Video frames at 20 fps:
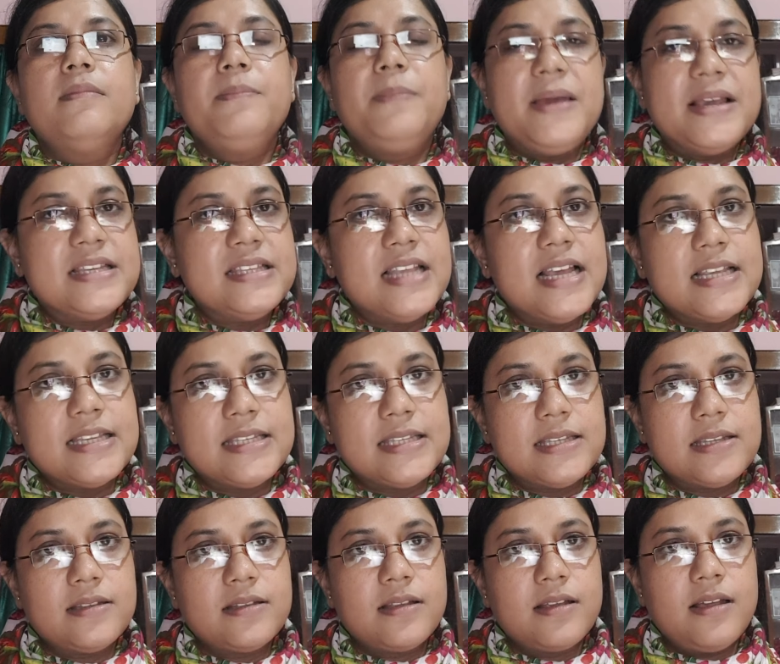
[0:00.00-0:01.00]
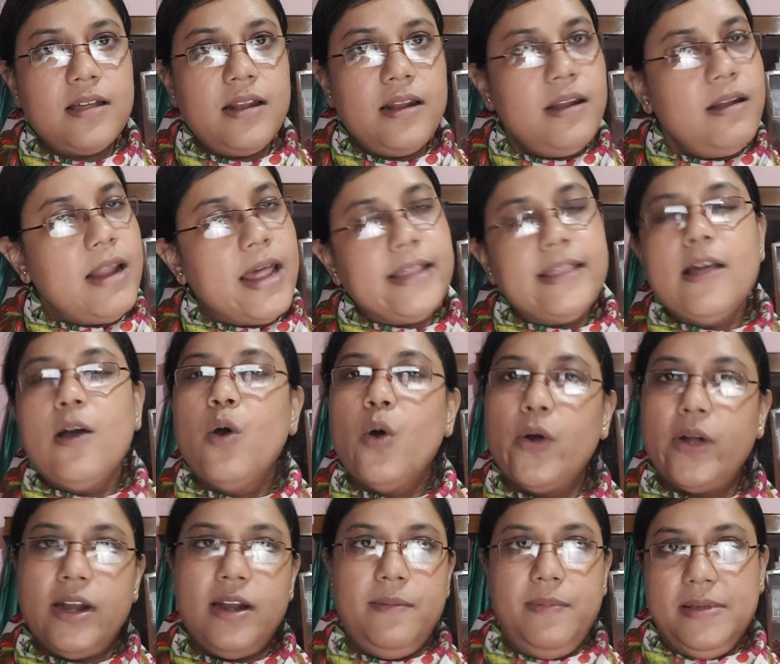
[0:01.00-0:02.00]
business like the
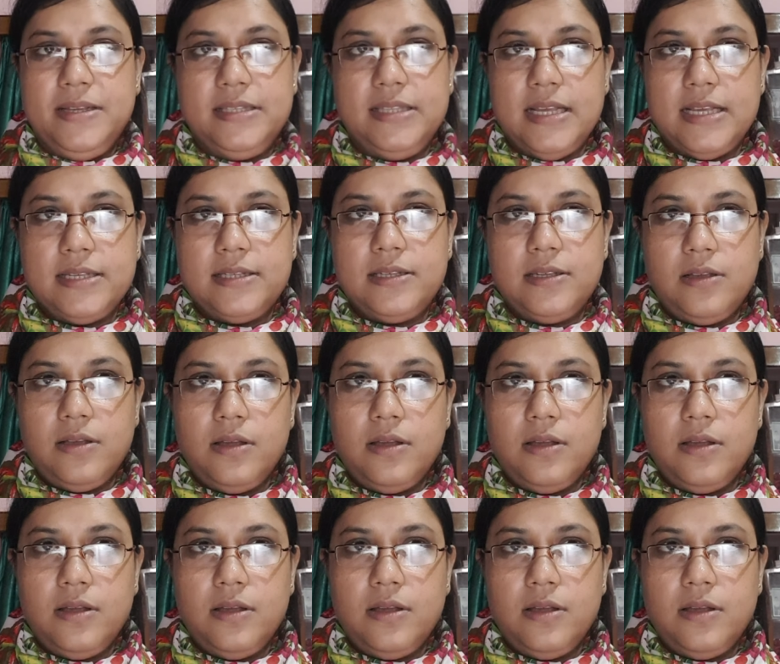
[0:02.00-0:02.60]
hotel business,